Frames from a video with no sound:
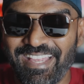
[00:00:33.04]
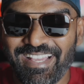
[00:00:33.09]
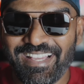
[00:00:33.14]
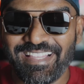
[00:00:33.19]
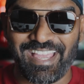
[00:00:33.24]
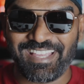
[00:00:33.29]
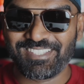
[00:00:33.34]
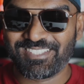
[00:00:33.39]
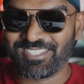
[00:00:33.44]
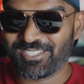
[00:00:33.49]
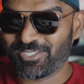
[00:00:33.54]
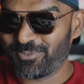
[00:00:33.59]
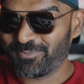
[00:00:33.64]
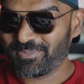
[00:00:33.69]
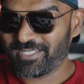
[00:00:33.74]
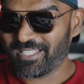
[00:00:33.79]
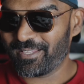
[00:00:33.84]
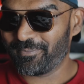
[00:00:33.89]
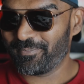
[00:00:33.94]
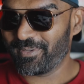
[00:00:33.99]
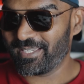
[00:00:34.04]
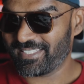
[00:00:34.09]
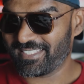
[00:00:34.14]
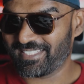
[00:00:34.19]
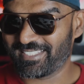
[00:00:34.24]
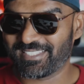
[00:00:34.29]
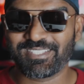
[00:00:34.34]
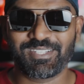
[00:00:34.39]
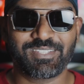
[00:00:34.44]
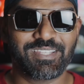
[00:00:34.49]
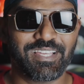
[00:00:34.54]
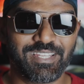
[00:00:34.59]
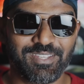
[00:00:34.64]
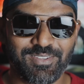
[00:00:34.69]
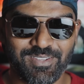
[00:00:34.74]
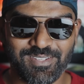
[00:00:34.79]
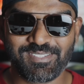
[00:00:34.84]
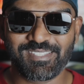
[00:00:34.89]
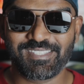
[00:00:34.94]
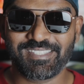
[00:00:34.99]
I zoomed in a bit so that
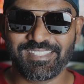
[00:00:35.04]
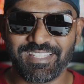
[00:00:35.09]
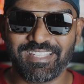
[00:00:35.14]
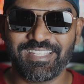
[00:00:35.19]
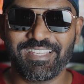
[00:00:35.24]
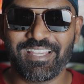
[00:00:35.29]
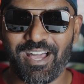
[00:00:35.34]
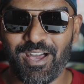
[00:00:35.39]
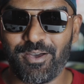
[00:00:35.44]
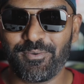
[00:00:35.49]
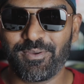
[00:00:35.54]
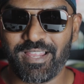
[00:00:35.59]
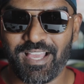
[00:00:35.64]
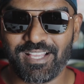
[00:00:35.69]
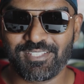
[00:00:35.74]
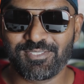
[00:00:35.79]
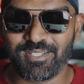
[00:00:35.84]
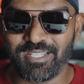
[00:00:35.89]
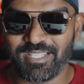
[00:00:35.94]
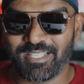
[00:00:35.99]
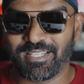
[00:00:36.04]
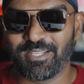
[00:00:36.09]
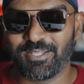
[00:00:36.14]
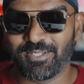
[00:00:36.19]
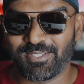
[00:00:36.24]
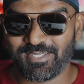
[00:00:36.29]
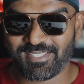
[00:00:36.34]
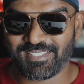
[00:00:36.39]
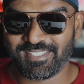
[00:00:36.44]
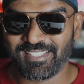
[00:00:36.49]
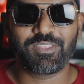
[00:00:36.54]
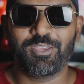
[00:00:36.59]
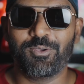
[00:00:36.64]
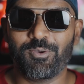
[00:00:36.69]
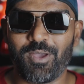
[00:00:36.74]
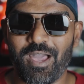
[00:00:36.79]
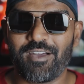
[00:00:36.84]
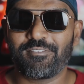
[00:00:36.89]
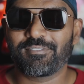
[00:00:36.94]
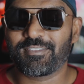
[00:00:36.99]
you could see how it actually looks.
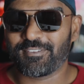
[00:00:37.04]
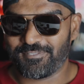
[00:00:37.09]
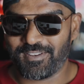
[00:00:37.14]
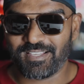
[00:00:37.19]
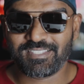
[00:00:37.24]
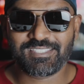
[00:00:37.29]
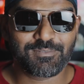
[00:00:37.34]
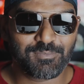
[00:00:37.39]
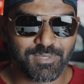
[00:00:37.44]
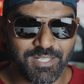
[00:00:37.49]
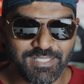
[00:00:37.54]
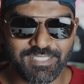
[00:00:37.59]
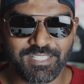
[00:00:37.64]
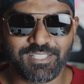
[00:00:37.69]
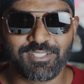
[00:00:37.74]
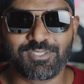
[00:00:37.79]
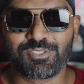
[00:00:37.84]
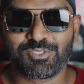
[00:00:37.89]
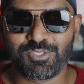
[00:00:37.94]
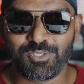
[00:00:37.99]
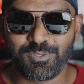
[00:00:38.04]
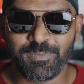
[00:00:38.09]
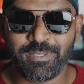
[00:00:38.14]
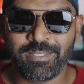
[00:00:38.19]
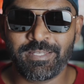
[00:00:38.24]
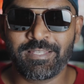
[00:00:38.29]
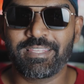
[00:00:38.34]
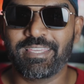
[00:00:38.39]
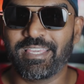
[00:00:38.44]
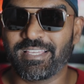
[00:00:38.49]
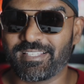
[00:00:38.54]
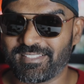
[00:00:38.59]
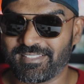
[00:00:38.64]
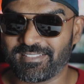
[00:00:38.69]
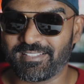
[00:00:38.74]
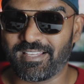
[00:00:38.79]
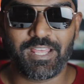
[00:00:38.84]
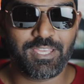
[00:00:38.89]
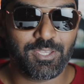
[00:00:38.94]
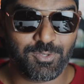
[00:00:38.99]
You have the flexibility to zoom in.
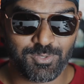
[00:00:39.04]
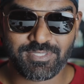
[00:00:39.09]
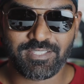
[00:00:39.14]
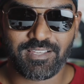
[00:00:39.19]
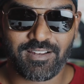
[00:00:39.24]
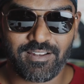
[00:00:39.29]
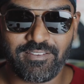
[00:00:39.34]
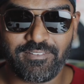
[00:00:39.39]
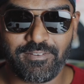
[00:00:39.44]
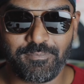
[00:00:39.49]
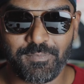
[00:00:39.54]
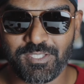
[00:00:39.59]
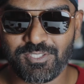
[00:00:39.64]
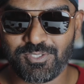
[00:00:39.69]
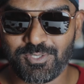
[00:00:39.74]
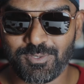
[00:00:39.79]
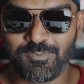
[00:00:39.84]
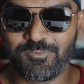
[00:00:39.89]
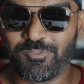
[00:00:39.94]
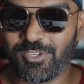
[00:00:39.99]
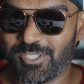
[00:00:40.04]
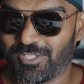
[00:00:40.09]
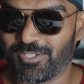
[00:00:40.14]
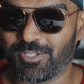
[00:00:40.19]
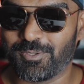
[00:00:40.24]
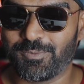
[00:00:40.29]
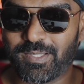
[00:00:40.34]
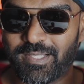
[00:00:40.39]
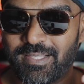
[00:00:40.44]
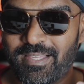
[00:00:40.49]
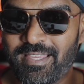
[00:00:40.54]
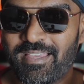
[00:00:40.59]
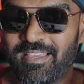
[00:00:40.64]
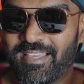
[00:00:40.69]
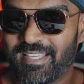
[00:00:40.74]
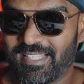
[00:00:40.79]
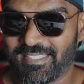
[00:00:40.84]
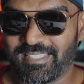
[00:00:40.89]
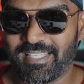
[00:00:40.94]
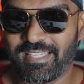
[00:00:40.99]
Yes, when I use the clear image zoom, which you will
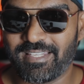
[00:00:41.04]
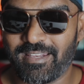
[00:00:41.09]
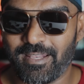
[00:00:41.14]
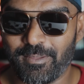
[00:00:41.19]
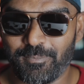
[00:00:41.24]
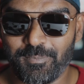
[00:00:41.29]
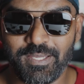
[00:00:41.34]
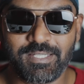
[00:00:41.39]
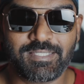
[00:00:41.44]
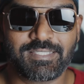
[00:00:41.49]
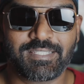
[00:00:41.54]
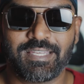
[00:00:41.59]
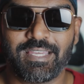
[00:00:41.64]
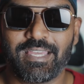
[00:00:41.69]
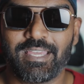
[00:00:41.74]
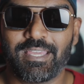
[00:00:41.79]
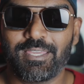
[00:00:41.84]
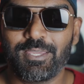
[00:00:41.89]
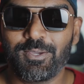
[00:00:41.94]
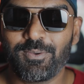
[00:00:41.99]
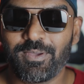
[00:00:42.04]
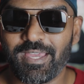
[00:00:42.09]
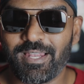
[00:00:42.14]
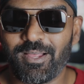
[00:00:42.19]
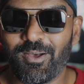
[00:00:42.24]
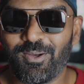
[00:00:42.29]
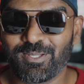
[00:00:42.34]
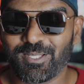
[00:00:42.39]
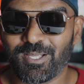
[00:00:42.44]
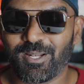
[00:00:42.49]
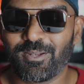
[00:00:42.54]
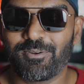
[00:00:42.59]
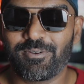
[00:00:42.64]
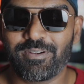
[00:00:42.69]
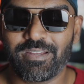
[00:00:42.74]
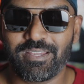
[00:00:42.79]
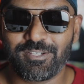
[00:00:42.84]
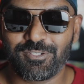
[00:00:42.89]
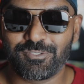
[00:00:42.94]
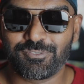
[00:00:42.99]
see it in a bit, you get all the
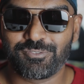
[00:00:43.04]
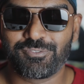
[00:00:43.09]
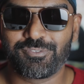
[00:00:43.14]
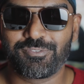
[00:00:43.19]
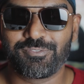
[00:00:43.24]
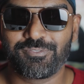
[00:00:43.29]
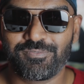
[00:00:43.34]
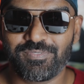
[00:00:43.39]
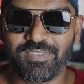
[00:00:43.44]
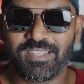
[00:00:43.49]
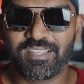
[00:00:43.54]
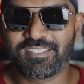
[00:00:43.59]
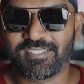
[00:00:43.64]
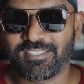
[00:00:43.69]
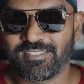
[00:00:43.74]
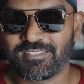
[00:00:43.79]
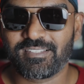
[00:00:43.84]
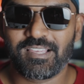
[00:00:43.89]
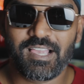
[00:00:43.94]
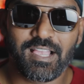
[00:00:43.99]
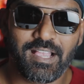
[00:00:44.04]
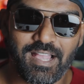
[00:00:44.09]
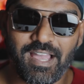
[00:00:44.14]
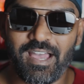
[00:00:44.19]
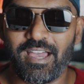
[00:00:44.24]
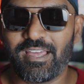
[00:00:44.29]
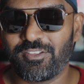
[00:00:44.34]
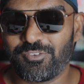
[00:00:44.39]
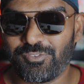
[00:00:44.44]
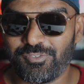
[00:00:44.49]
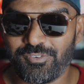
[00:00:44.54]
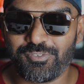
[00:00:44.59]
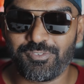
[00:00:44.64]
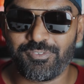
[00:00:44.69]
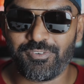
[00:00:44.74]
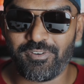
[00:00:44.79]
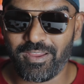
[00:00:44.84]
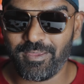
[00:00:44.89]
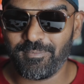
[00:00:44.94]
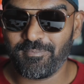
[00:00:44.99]
glory of this kind of a
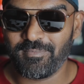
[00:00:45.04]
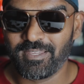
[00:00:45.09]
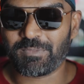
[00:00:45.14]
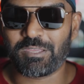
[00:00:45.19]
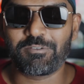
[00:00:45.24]
frame.